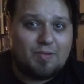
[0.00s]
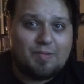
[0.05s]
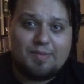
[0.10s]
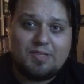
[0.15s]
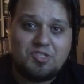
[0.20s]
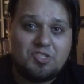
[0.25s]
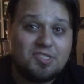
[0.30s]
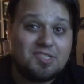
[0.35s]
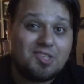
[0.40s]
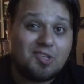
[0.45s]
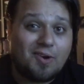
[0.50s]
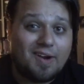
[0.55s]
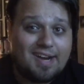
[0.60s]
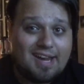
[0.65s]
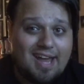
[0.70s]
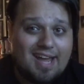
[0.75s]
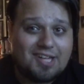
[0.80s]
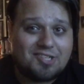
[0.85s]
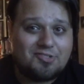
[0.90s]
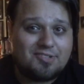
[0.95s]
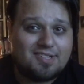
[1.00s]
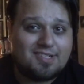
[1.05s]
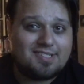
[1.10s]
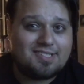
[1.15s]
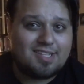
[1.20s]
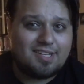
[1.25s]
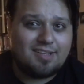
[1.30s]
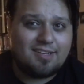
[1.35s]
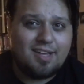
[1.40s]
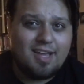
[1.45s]
I mean, she's a great
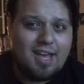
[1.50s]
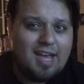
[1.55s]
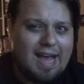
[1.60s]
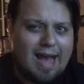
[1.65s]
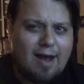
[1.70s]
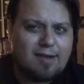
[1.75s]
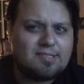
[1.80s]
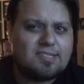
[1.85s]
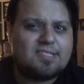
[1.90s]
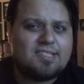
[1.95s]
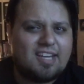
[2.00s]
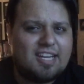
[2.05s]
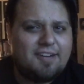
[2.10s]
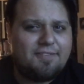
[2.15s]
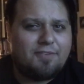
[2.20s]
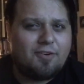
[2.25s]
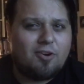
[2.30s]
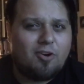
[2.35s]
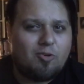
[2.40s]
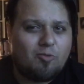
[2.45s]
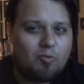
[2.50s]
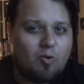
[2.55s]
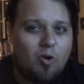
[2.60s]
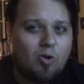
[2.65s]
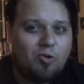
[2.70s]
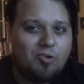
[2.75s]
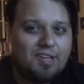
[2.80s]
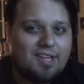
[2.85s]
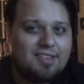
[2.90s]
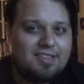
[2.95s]
actress, and I was excited for her
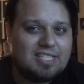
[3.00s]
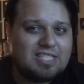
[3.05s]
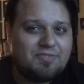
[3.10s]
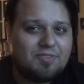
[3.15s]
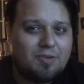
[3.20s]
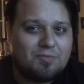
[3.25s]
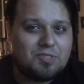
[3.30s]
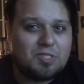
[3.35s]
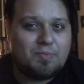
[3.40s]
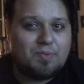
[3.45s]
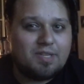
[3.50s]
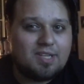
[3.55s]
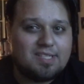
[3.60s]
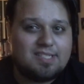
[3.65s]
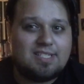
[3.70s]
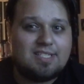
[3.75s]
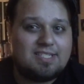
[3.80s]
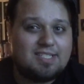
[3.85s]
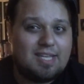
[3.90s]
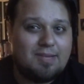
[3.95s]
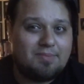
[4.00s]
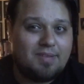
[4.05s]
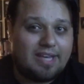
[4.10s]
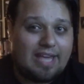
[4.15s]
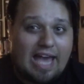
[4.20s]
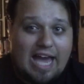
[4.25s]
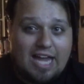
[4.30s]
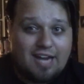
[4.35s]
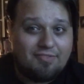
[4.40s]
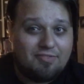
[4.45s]
role in this film just because it seemed like
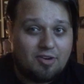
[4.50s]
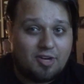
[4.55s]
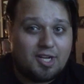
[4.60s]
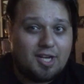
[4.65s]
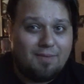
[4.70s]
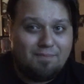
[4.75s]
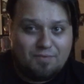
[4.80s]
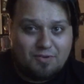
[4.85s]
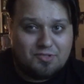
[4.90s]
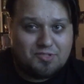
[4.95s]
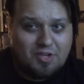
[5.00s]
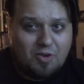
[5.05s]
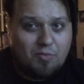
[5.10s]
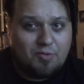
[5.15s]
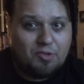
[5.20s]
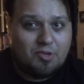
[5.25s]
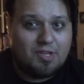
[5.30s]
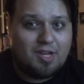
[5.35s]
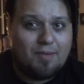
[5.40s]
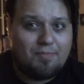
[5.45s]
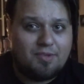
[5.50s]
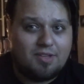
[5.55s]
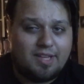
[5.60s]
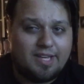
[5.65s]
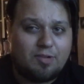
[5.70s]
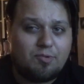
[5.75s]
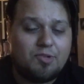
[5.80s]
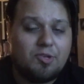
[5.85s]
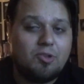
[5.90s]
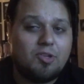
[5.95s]
out of her comfort zone when you come to,
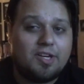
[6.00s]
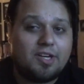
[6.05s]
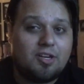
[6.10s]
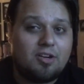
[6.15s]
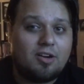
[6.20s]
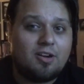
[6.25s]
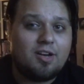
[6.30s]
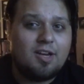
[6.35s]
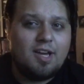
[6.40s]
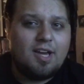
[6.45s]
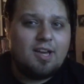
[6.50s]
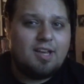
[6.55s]
like, when you look at her,